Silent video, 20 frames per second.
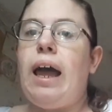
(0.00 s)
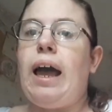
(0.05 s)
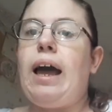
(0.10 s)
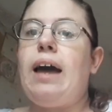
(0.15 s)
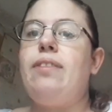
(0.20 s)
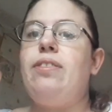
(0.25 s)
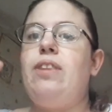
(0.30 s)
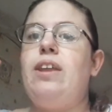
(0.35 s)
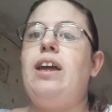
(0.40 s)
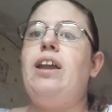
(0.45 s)

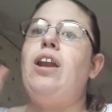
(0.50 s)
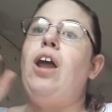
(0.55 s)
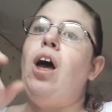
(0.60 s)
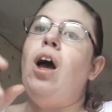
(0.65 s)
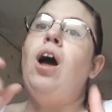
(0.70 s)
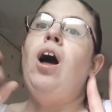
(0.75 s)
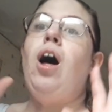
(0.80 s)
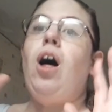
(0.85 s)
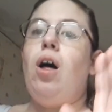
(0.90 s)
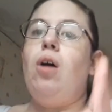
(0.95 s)
and then
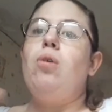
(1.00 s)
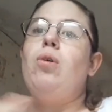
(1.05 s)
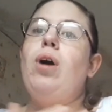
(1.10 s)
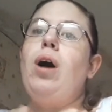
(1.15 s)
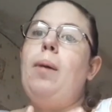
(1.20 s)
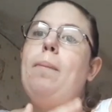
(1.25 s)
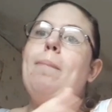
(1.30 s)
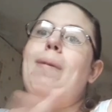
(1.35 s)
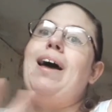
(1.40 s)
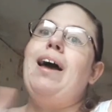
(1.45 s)
I'll
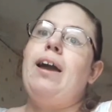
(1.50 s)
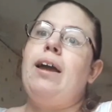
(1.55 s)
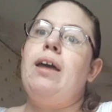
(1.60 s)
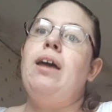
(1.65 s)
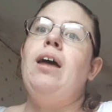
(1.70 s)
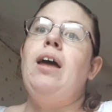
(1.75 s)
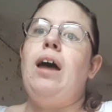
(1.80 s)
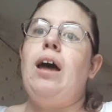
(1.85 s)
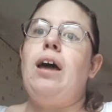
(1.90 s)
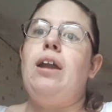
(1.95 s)
come back
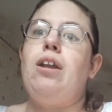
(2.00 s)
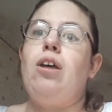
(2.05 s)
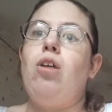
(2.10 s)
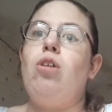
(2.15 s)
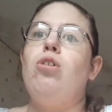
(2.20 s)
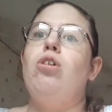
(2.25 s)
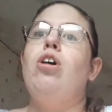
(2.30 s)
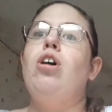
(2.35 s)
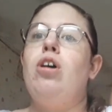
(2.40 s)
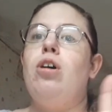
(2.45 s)
and
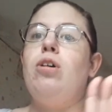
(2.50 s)
I'll